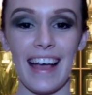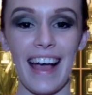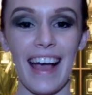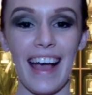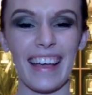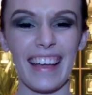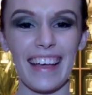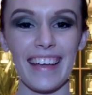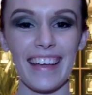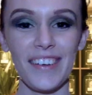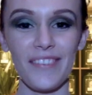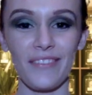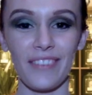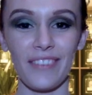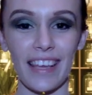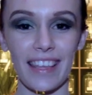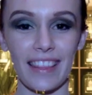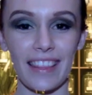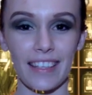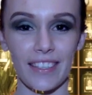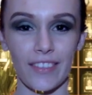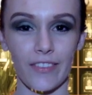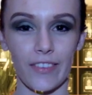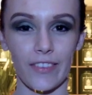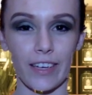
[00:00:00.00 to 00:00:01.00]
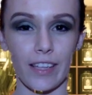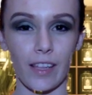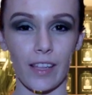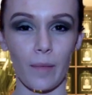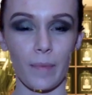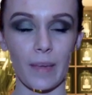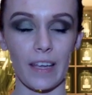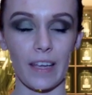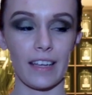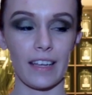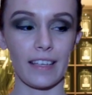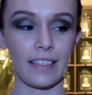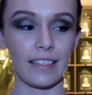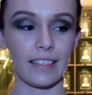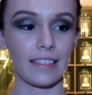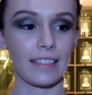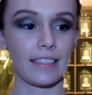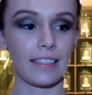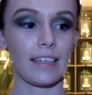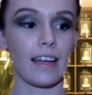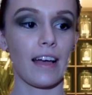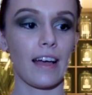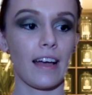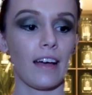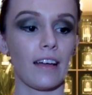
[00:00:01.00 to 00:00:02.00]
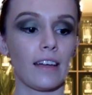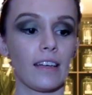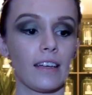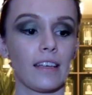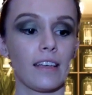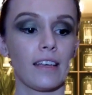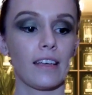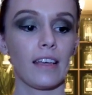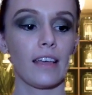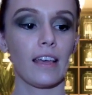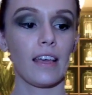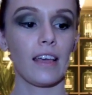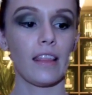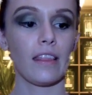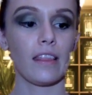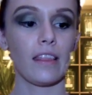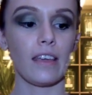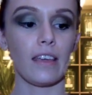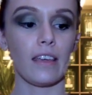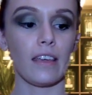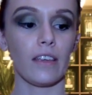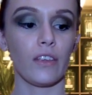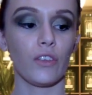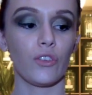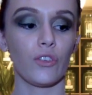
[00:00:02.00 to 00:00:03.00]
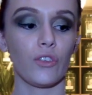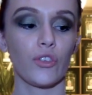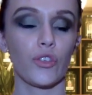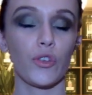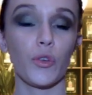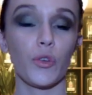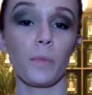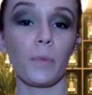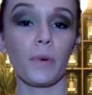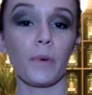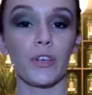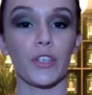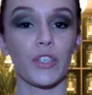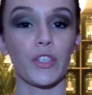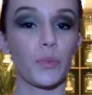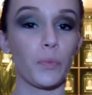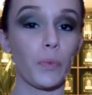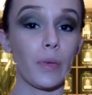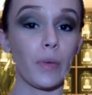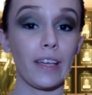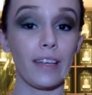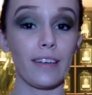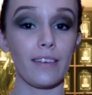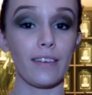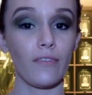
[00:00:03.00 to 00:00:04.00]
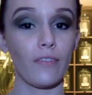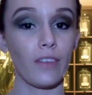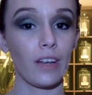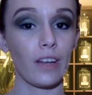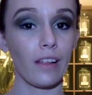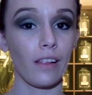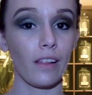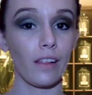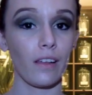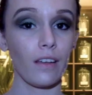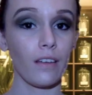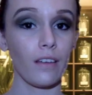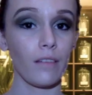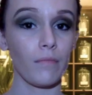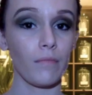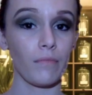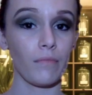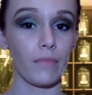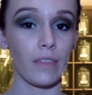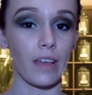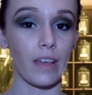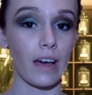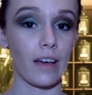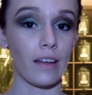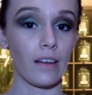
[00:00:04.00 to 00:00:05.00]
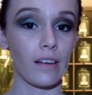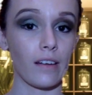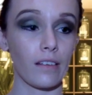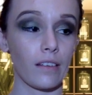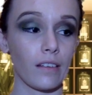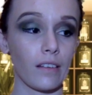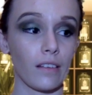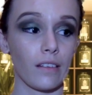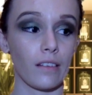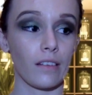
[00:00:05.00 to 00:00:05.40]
I kind of like this vanilla because it's not the super sweet vanilla that